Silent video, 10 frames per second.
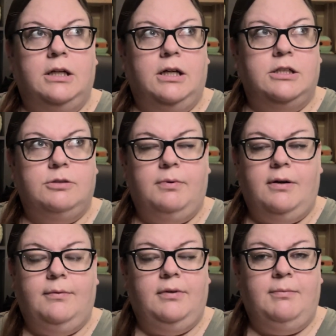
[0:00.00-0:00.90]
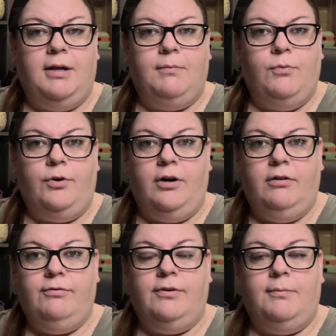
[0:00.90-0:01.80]
I should probably make more
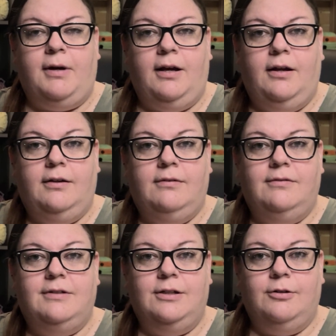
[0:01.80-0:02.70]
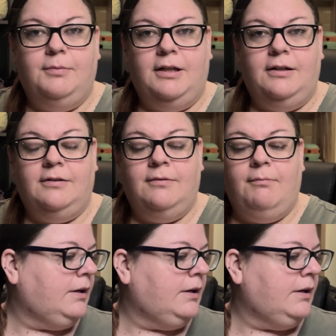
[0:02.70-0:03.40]
of for my deal bin.